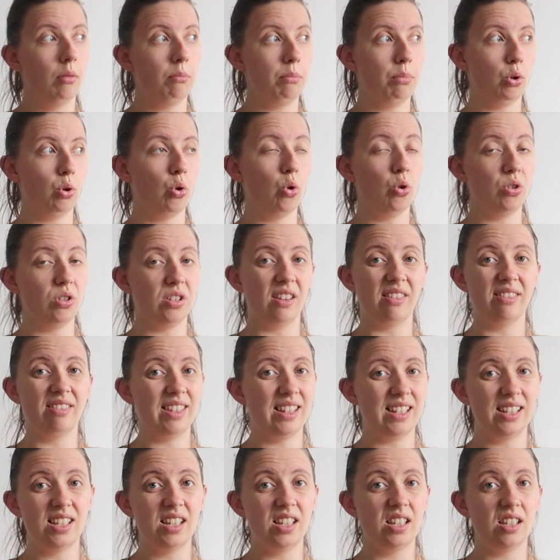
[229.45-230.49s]
Because
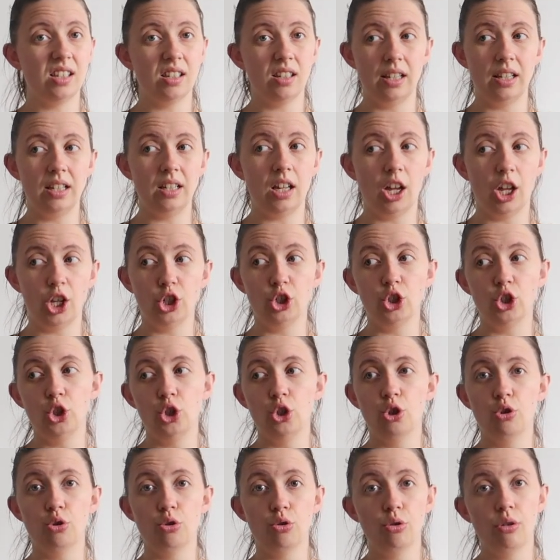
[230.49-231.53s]
this is like
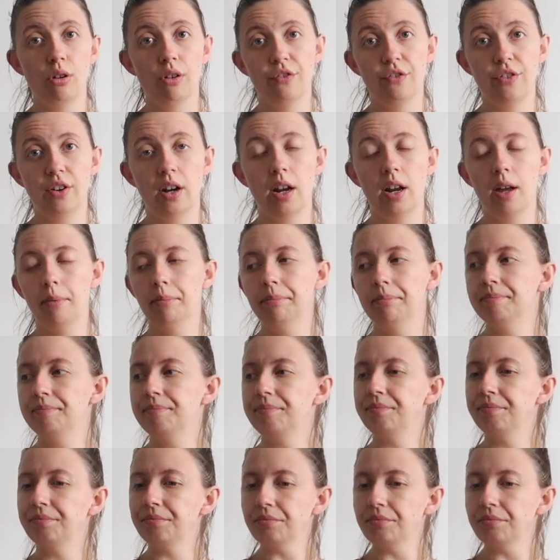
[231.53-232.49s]
new for him.